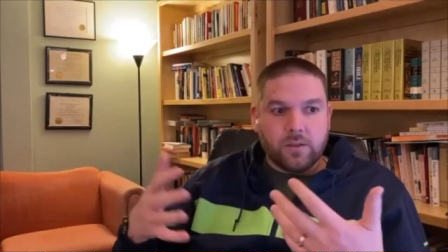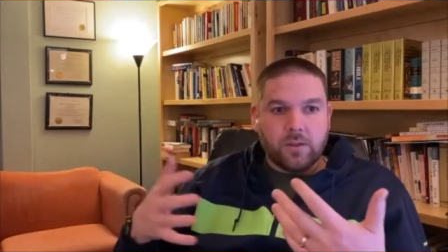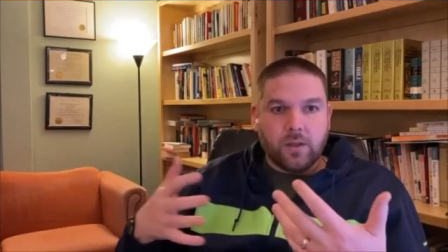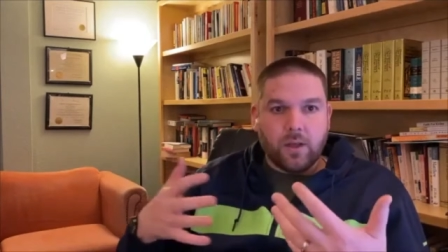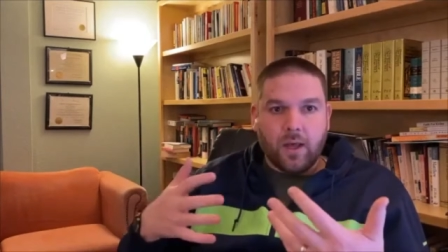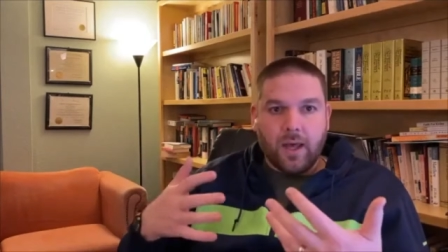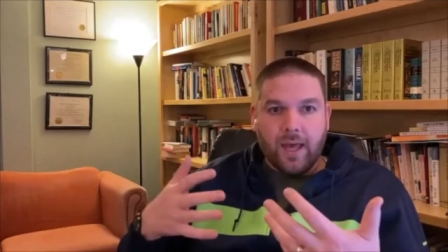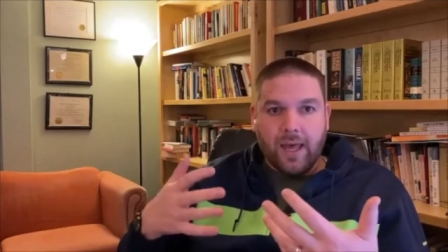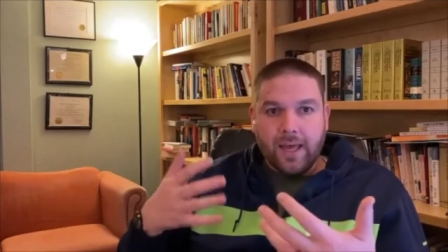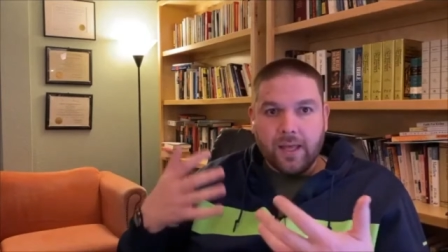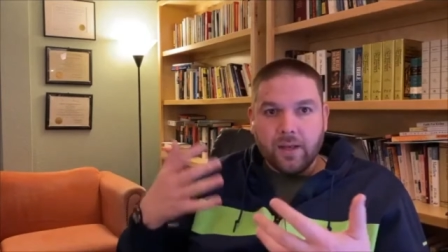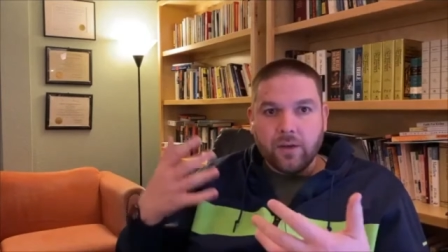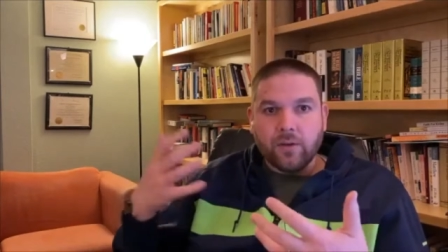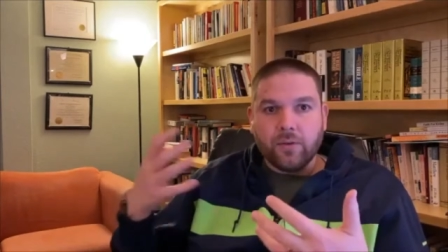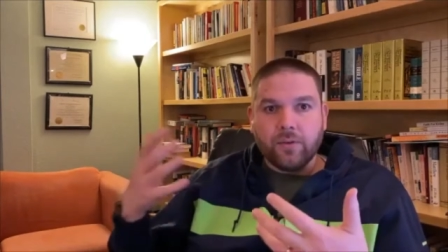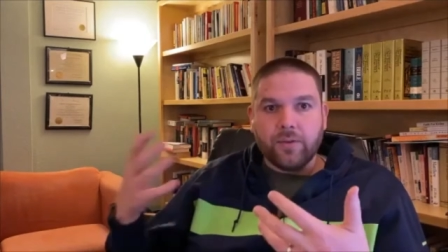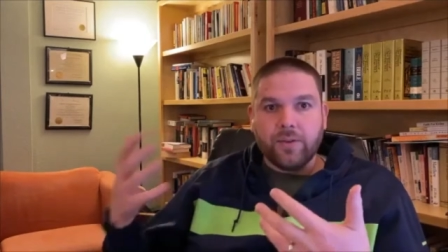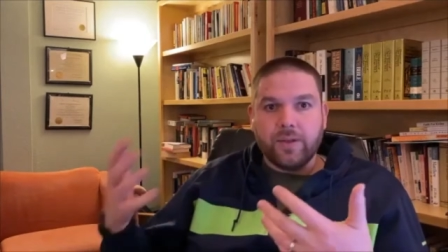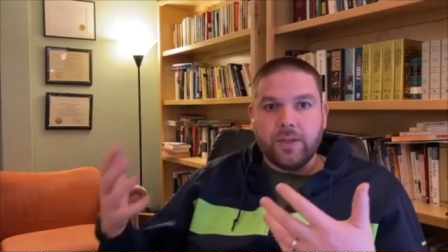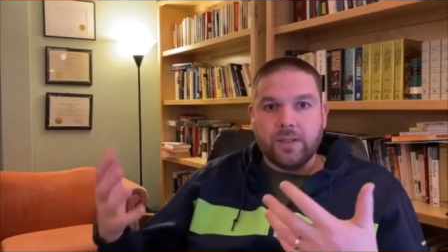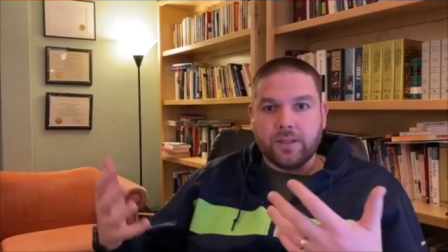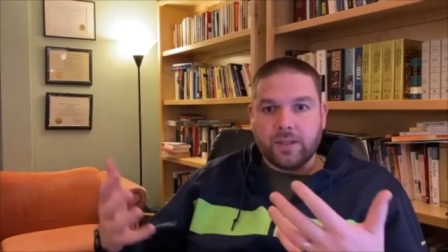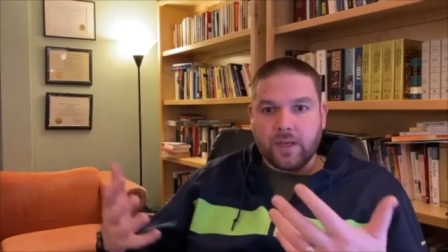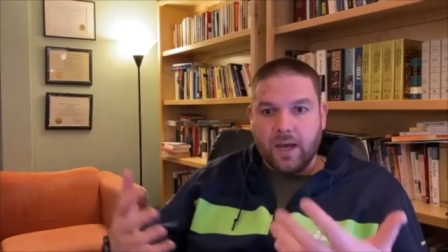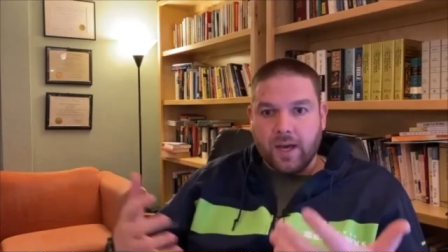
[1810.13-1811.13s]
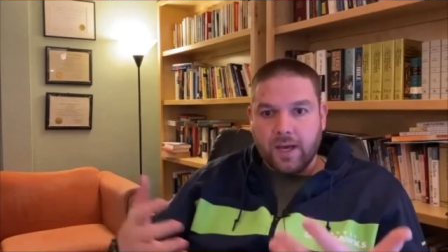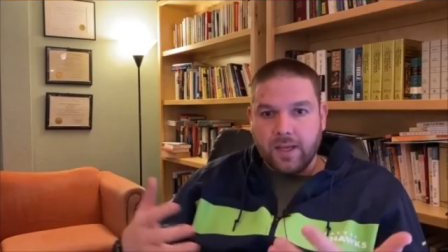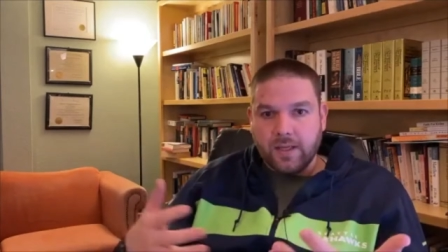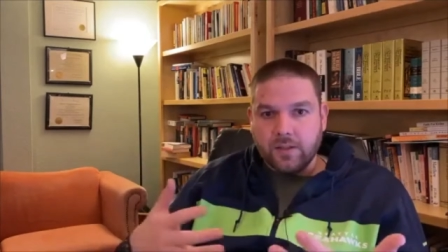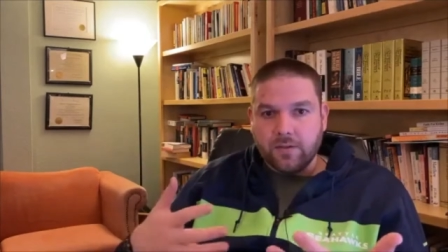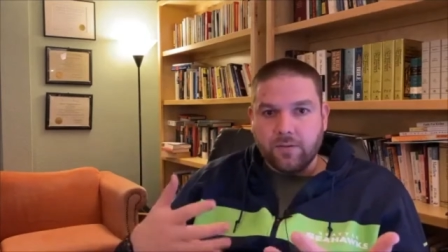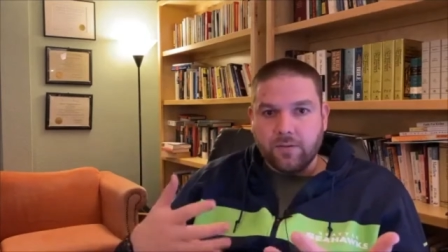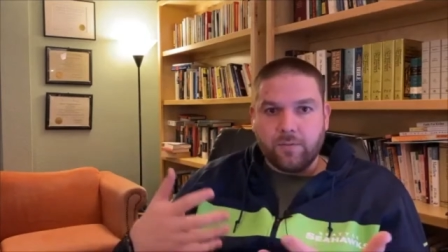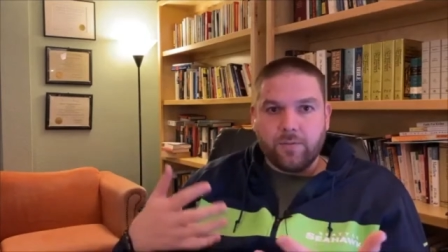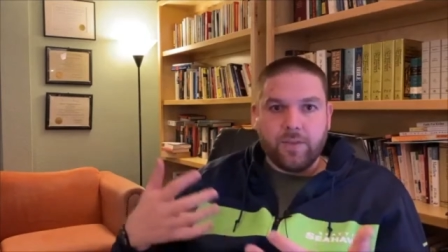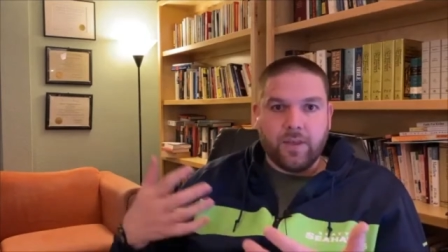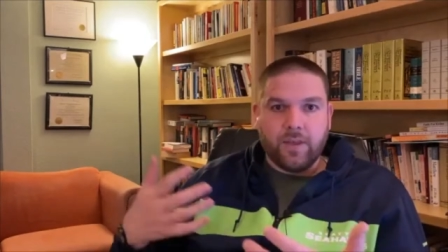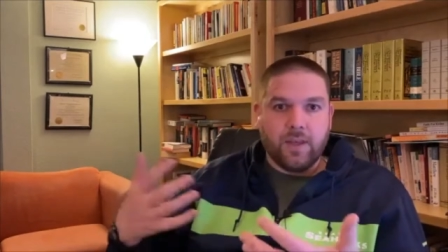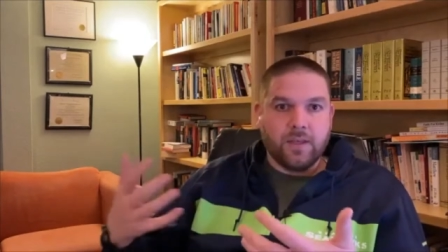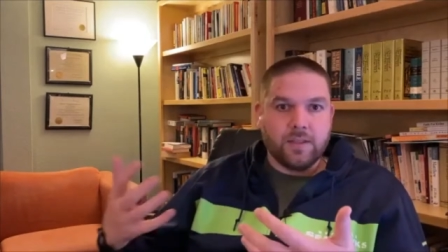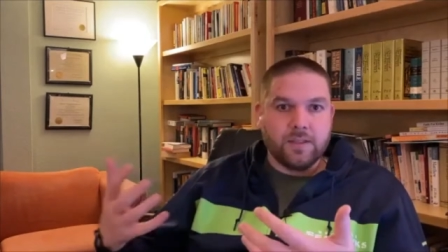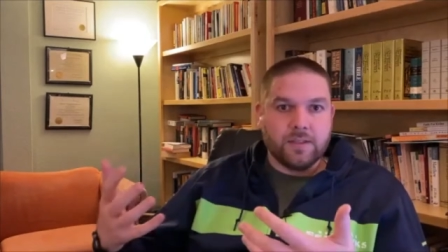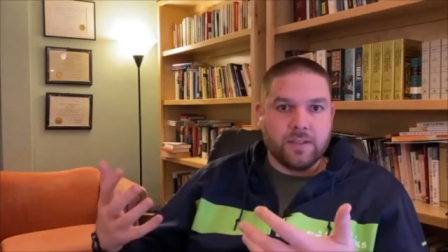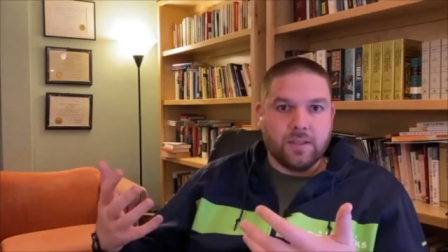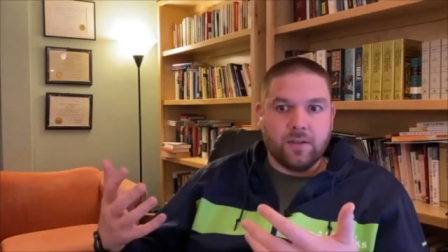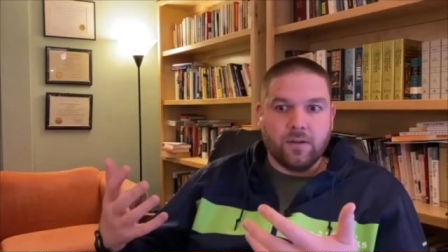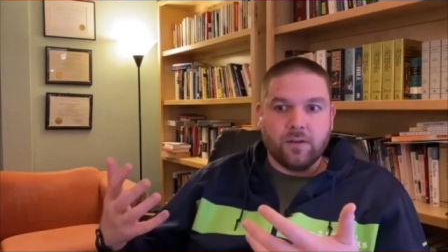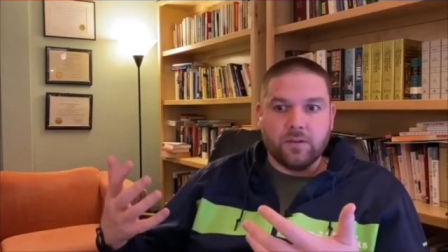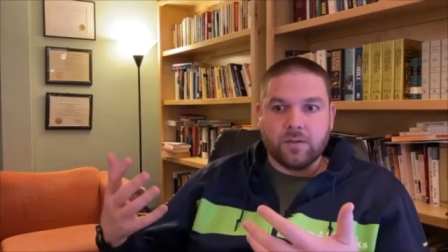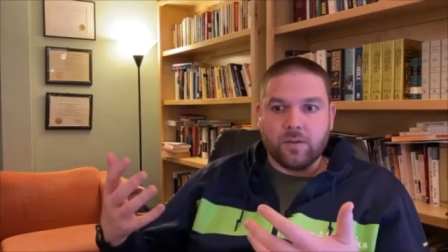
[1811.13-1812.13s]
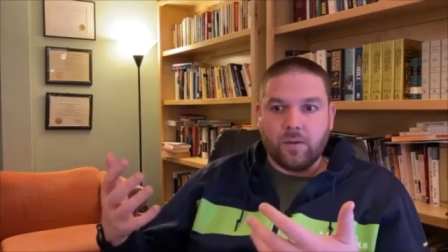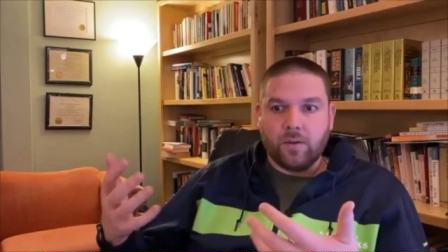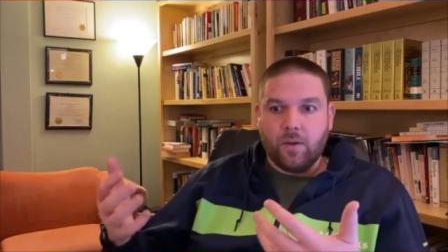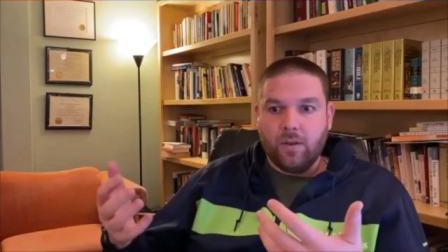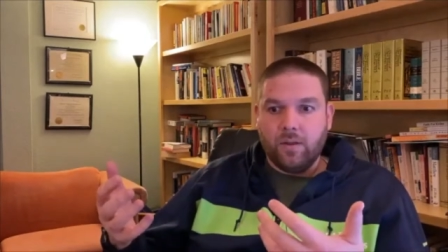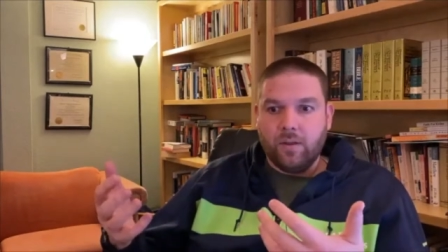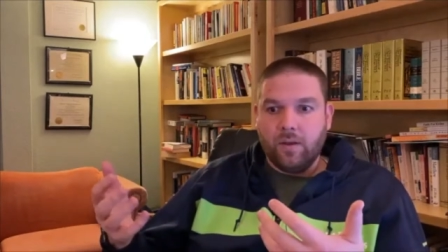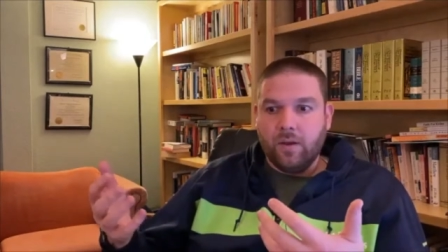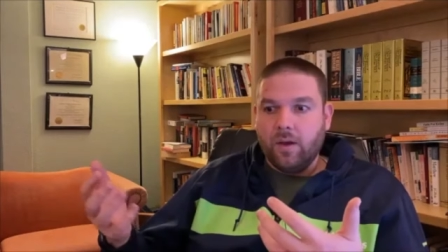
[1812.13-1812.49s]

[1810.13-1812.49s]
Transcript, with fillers: to handle these kinds of things and there's a